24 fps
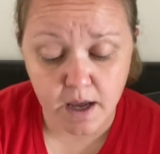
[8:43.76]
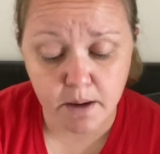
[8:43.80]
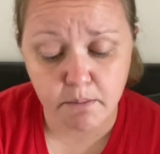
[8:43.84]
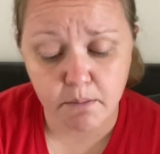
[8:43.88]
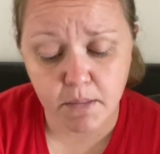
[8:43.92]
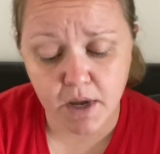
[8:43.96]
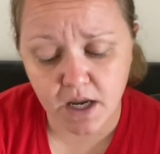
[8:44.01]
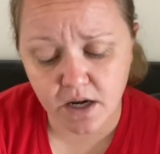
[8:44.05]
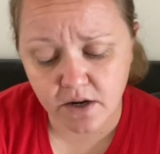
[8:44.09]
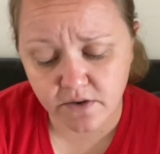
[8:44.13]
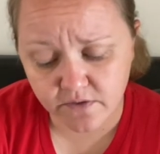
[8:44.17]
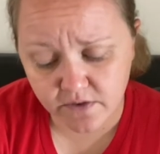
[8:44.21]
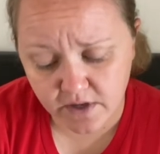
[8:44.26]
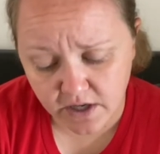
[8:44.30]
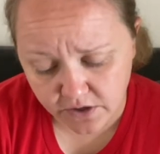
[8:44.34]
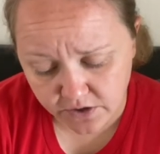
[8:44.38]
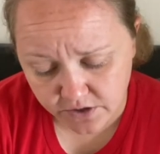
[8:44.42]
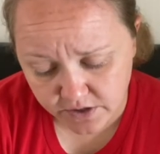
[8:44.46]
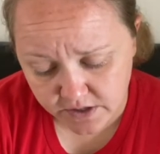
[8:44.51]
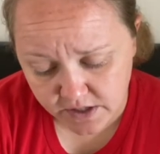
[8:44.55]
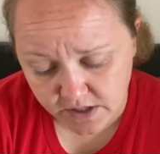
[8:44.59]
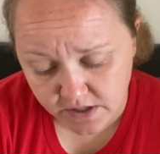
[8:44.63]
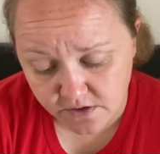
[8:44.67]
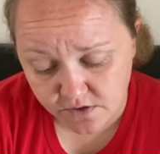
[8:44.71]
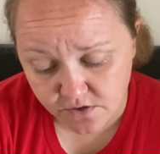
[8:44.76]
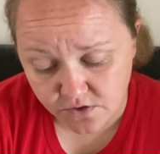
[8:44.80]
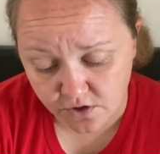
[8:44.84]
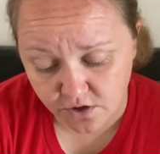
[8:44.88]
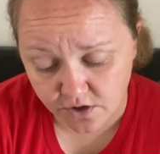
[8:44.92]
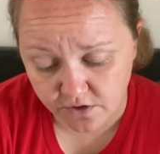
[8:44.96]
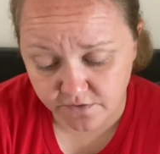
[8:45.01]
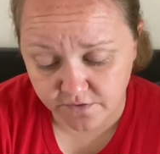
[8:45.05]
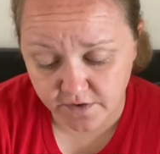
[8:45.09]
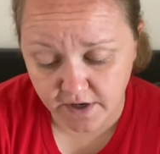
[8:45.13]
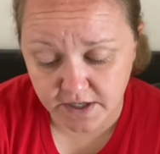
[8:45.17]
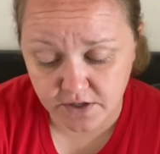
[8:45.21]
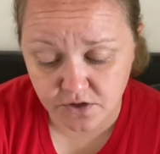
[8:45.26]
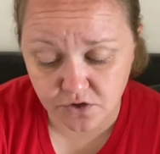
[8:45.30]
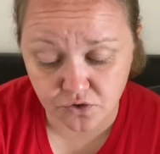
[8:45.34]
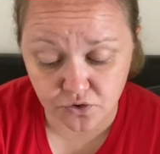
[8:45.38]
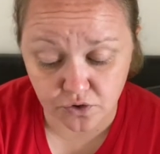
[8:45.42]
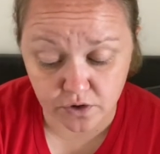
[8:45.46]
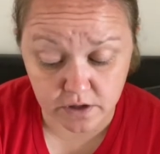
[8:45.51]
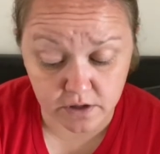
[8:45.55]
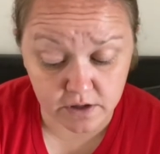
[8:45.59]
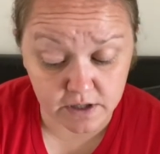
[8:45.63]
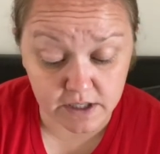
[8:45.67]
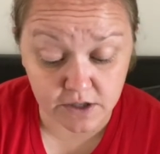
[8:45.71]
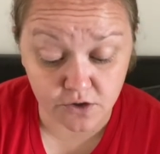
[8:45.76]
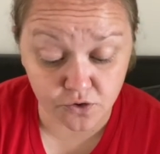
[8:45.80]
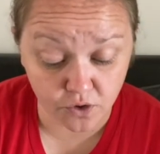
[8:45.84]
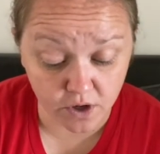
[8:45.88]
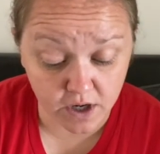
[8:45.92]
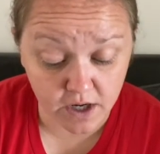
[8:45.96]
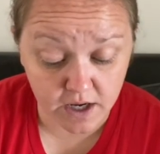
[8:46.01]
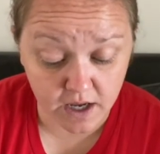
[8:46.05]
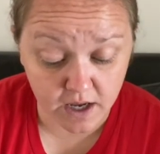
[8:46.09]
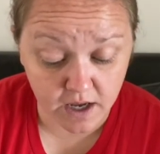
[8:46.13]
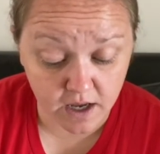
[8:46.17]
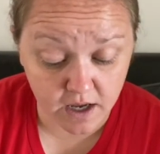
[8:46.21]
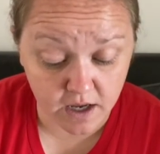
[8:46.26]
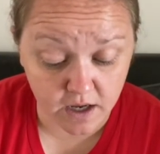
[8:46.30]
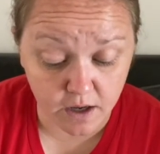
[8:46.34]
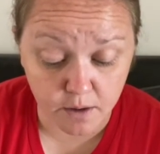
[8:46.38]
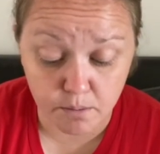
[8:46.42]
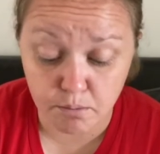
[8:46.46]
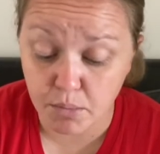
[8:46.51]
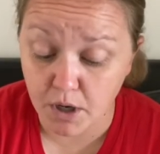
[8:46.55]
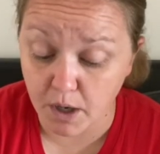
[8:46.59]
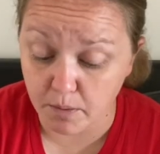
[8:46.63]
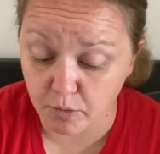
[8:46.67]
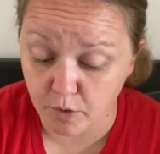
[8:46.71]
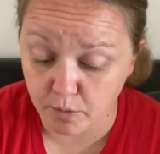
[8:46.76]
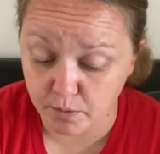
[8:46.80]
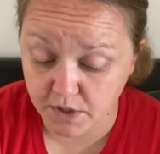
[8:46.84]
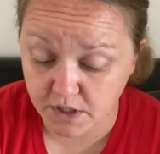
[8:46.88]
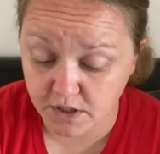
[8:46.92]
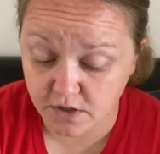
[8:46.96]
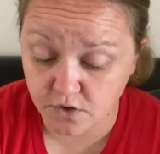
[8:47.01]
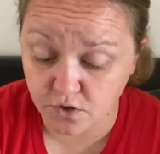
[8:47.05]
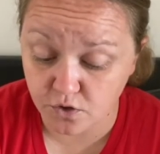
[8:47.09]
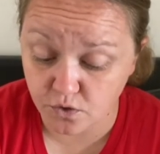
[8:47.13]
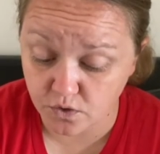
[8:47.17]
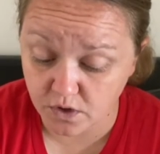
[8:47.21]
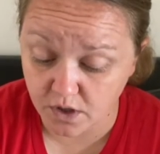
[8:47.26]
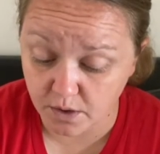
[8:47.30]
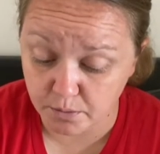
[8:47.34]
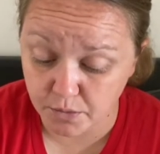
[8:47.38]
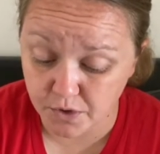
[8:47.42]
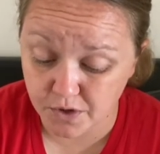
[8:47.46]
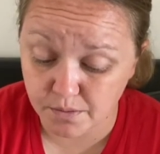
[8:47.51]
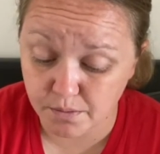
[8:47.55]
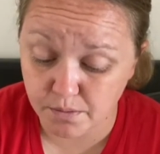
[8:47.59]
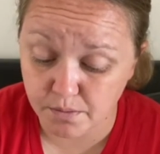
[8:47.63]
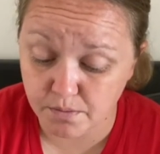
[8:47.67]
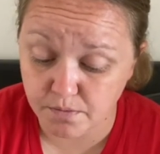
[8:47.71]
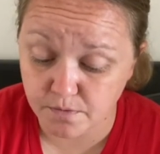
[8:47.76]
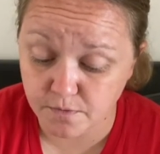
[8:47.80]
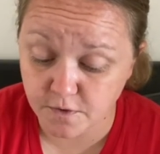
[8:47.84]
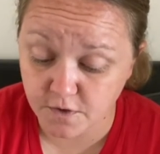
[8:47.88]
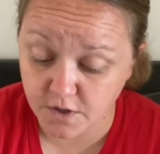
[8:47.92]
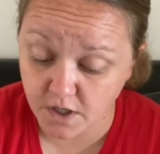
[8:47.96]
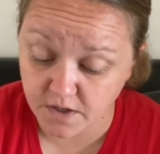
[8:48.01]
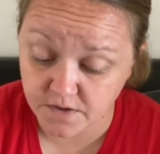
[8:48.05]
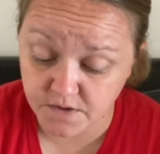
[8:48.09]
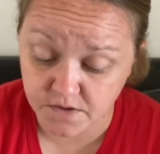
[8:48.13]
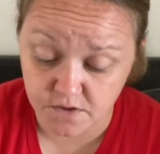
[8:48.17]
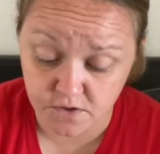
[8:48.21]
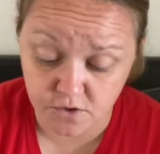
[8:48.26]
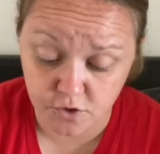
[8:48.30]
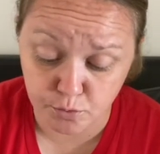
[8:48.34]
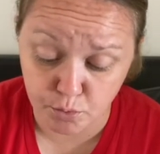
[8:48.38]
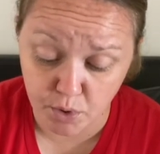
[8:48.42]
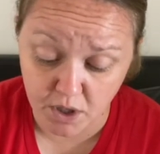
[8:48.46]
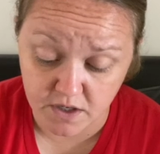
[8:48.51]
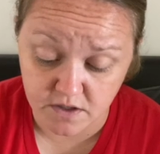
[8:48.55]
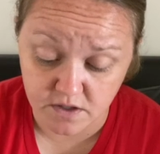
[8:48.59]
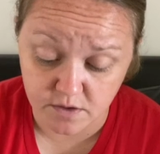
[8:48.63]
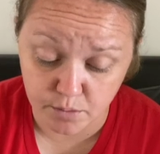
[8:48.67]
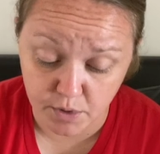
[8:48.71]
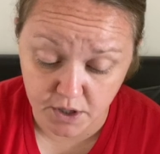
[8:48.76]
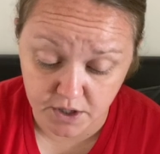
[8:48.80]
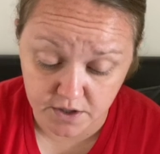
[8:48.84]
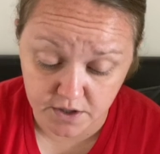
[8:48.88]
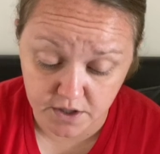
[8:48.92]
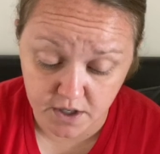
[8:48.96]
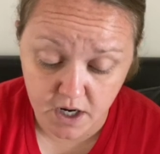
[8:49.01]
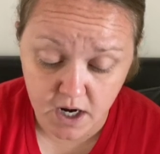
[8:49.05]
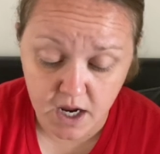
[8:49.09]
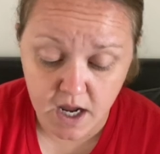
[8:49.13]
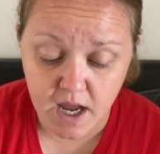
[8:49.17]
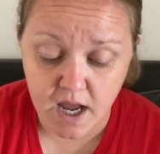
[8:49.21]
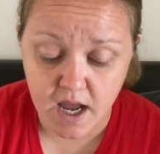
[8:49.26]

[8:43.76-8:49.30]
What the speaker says: made of guaranteed certified strictly grade A, peppermint, cucumber, sausage paste butter,